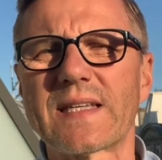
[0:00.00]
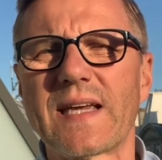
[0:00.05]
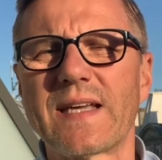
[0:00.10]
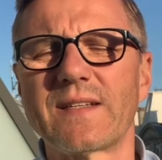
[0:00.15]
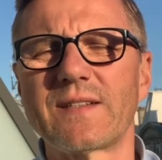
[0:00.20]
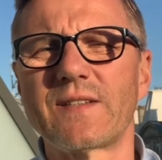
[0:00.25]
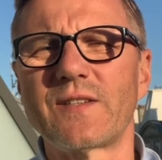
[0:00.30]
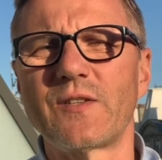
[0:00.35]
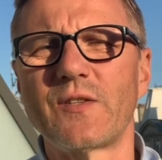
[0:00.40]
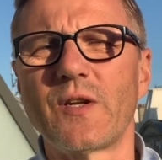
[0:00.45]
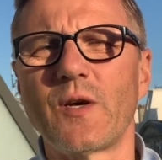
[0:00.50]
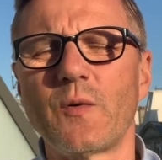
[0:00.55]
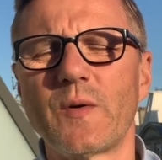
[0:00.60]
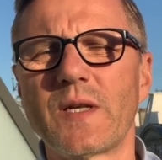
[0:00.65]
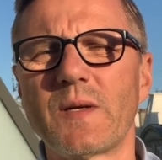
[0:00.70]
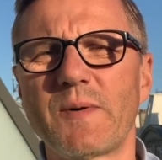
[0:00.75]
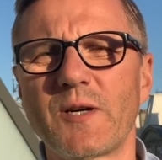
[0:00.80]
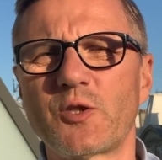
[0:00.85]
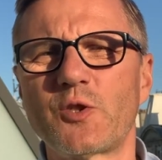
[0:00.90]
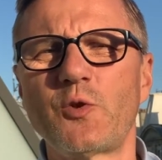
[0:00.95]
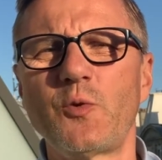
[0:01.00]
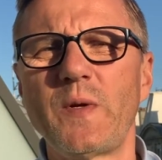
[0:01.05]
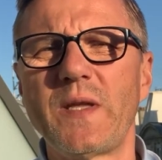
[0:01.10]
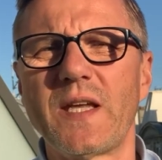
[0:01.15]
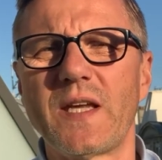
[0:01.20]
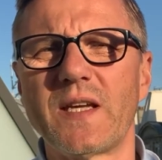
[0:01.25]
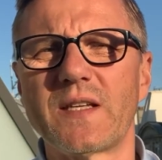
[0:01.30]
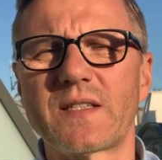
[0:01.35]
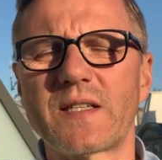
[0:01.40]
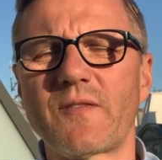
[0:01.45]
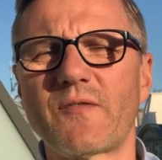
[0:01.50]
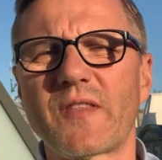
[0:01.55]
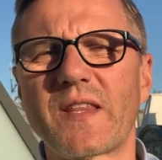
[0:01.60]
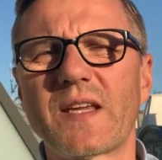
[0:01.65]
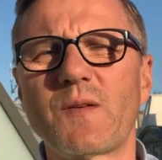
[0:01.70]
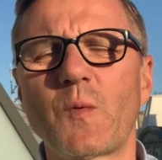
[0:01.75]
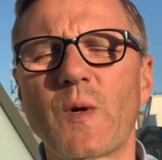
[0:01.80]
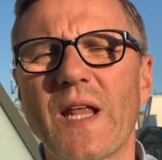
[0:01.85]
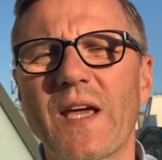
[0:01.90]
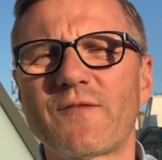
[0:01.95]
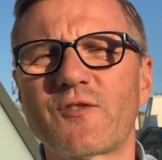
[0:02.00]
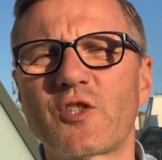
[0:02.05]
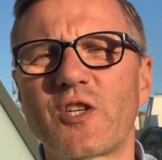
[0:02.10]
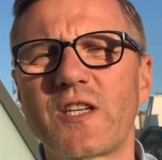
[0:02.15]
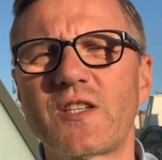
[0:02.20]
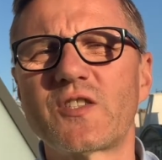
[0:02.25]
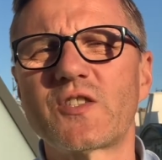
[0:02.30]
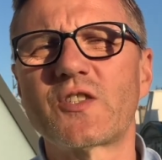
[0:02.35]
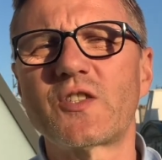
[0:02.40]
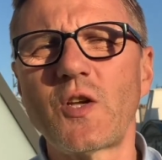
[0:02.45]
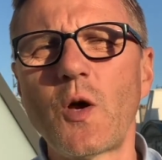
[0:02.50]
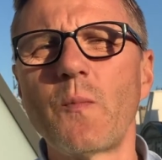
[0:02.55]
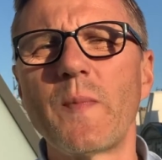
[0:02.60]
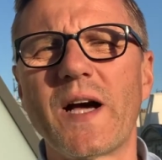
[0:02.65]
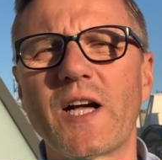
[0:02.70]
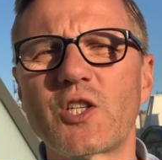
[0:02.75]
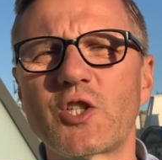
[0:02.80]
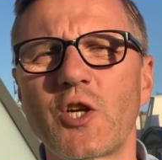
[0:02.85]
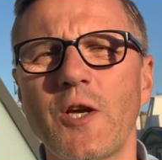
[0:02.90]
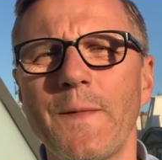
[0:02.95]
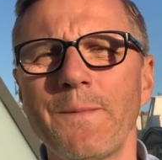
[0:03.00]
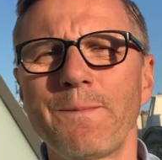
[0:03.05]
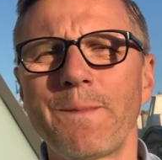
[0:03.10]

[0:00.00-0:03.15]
And in about 2 years, everything will have changed so much